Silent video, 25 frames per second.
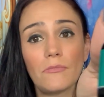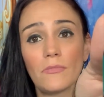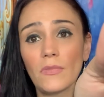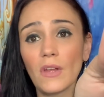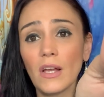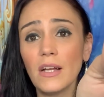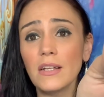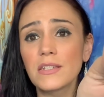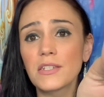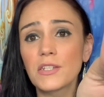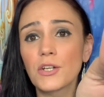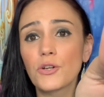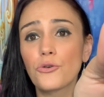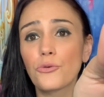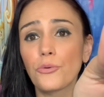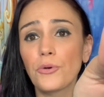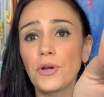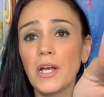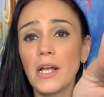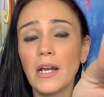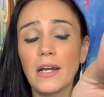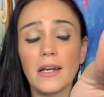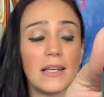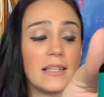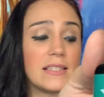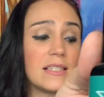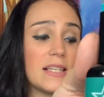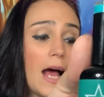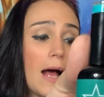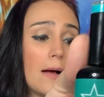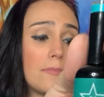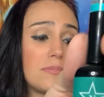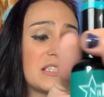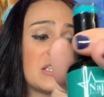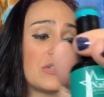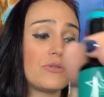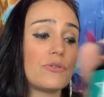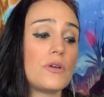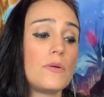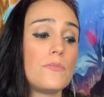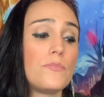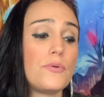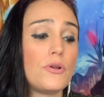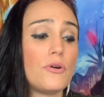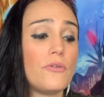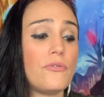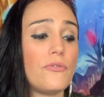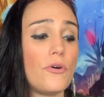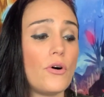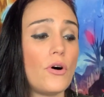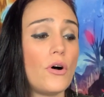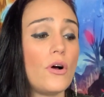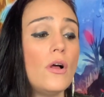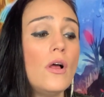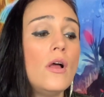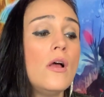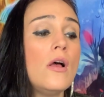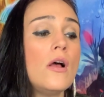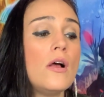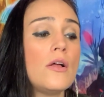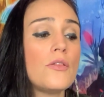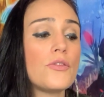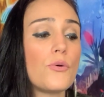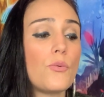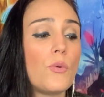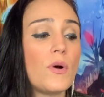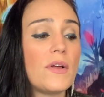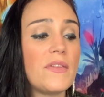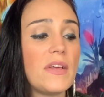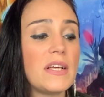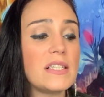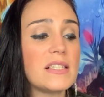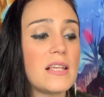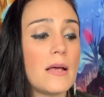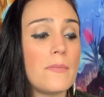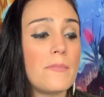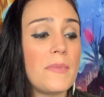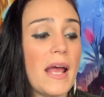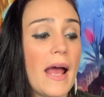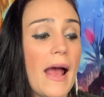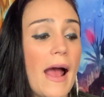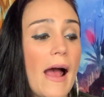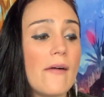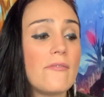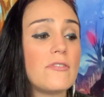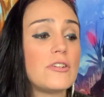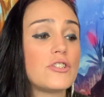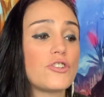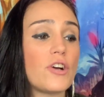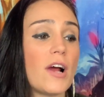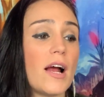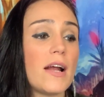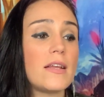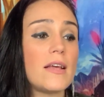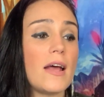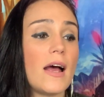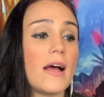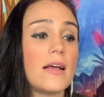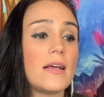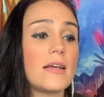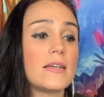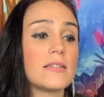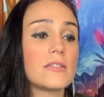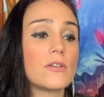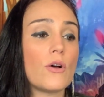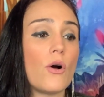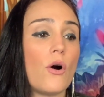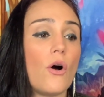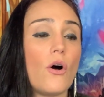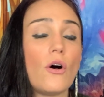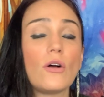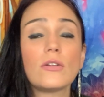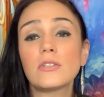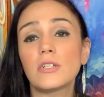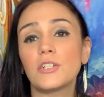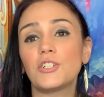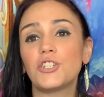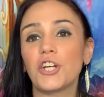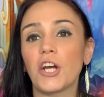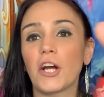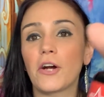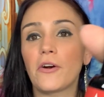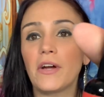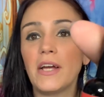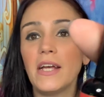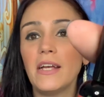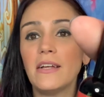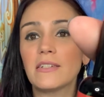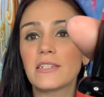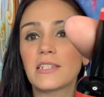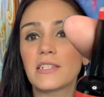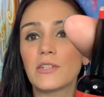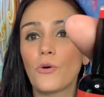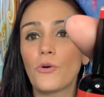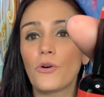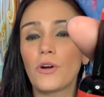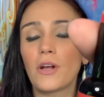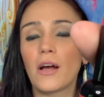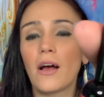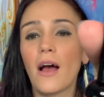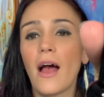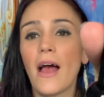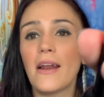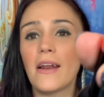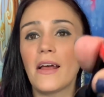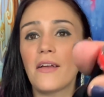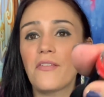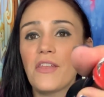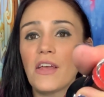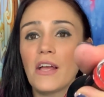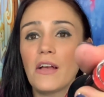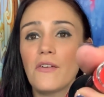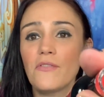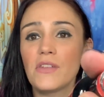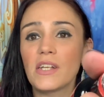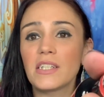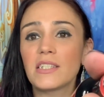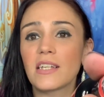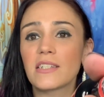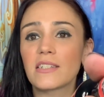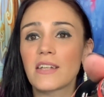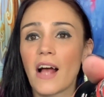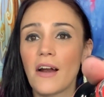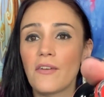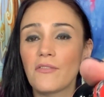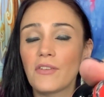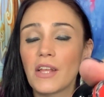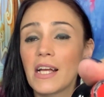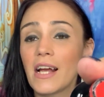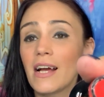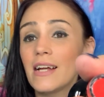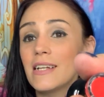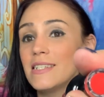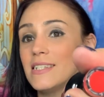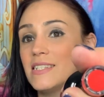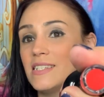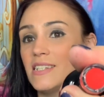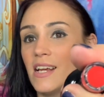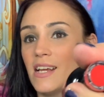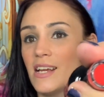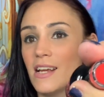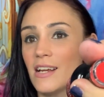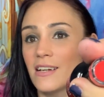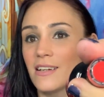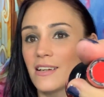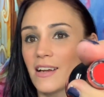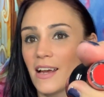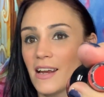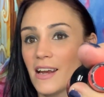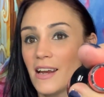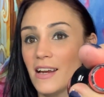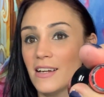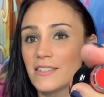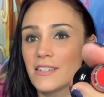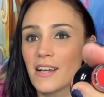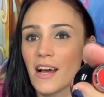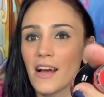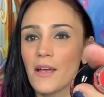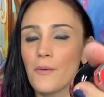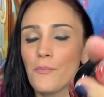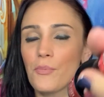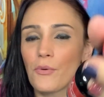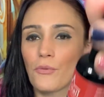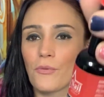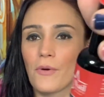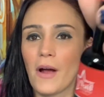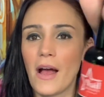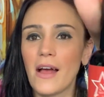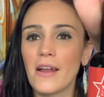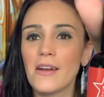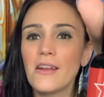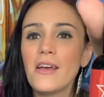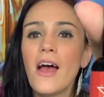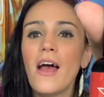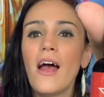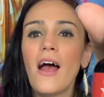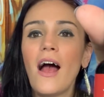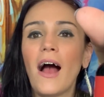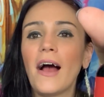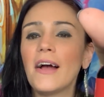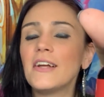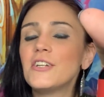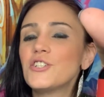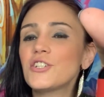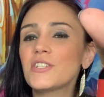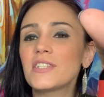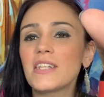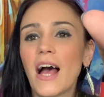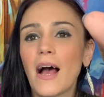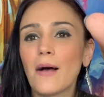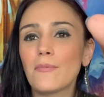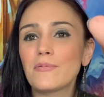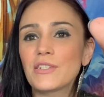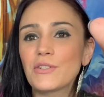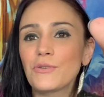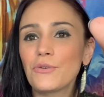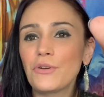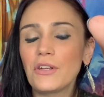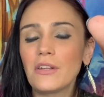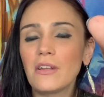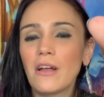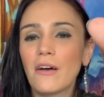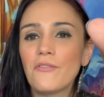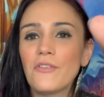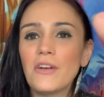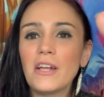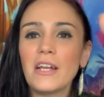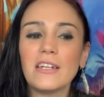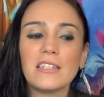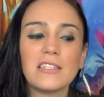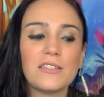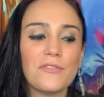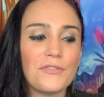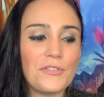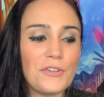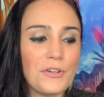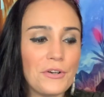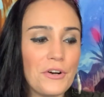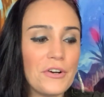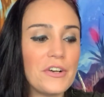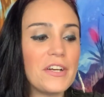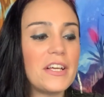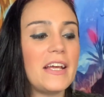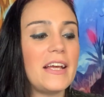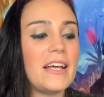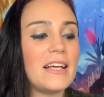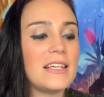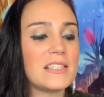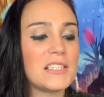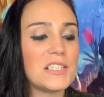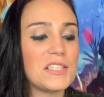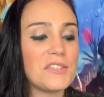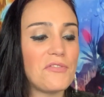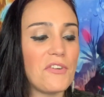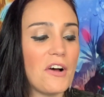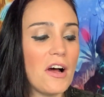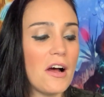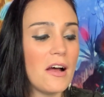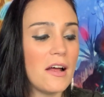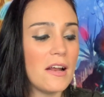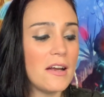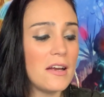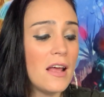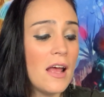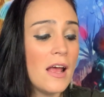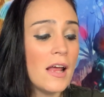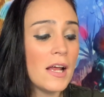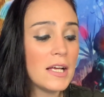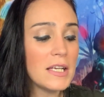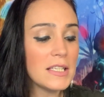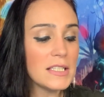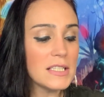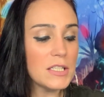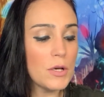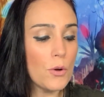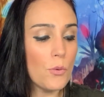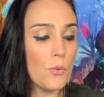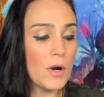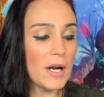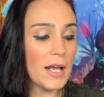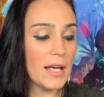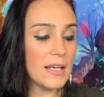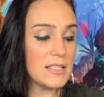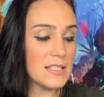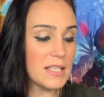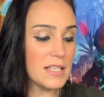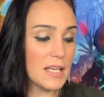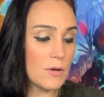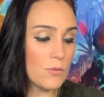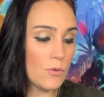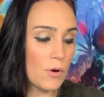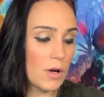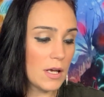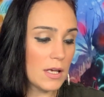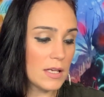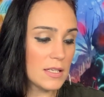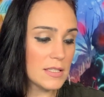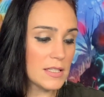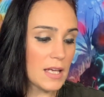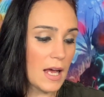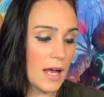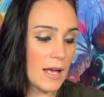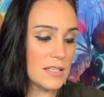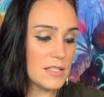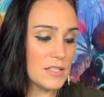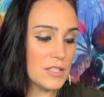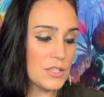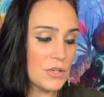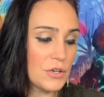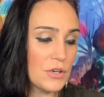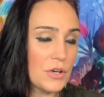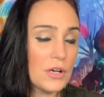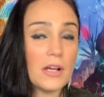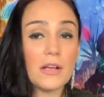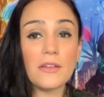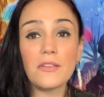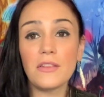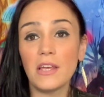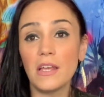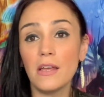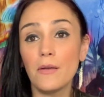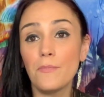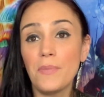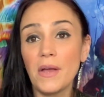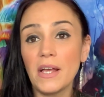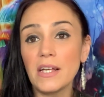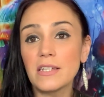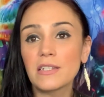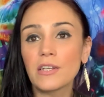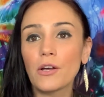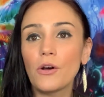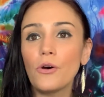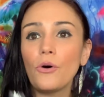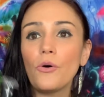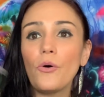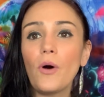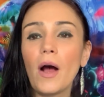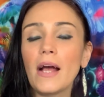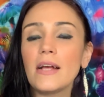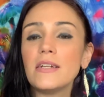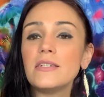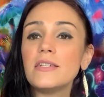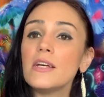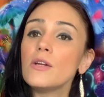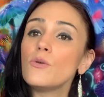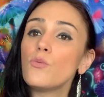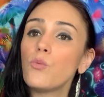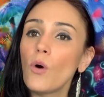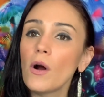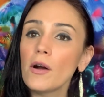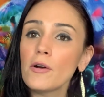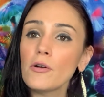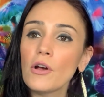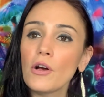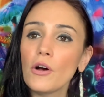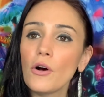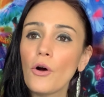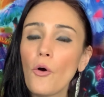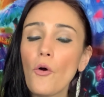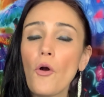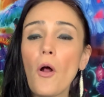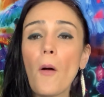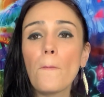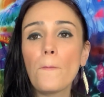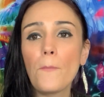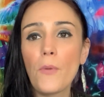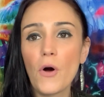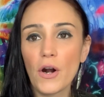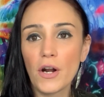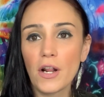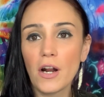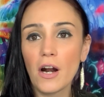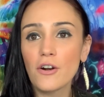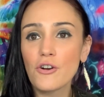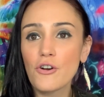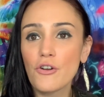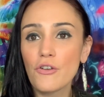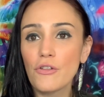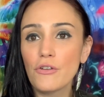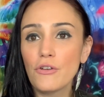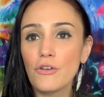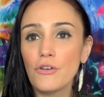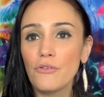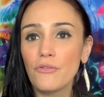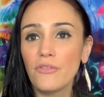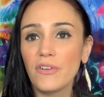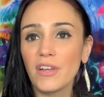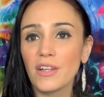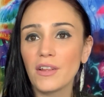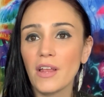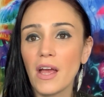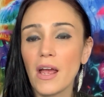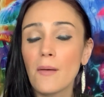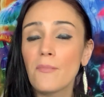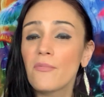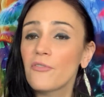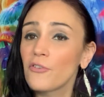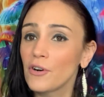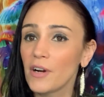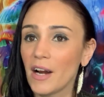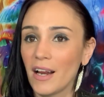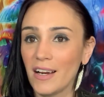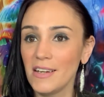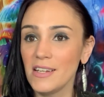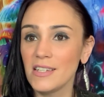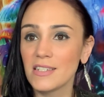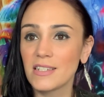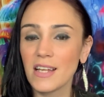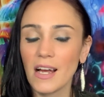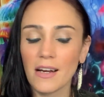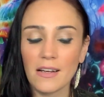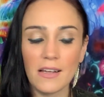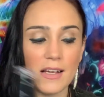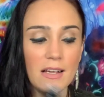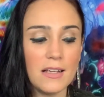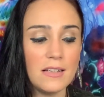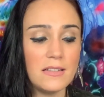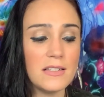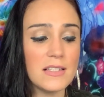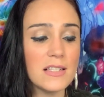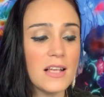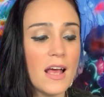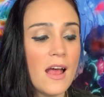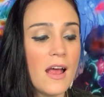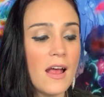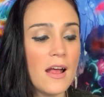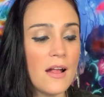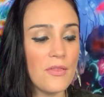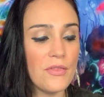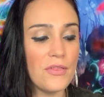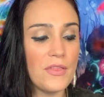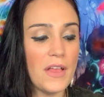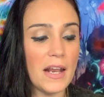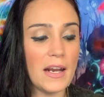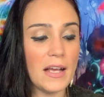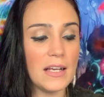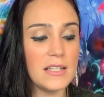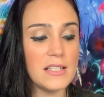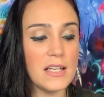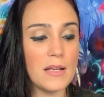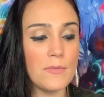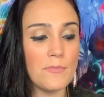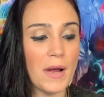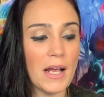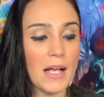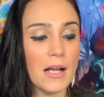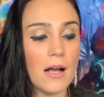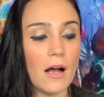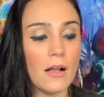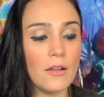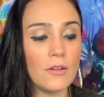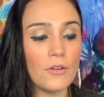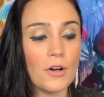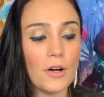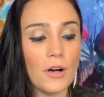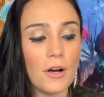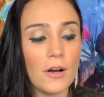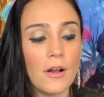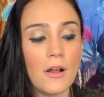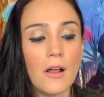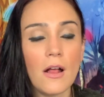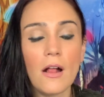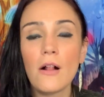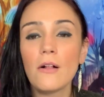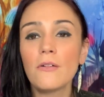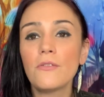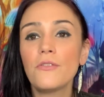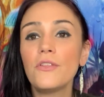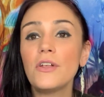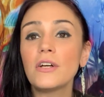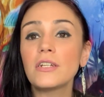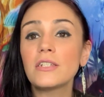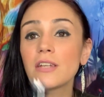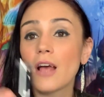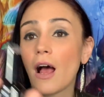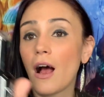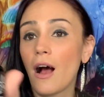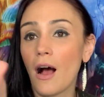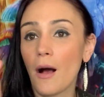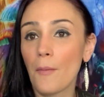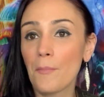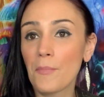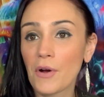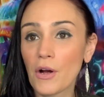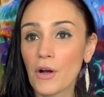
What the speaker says: It's a green. It's absolutely beautiful. The one they sent me, I haven't tried yet, is called Cherry Soda. And I think of this as kind of like a date night type red. I just absolutely love it. It's flirty. It's fun. So what I did was I took the base coat. I did one coat, put it under the UV lamp for 90 seconds. Then I did my color, the top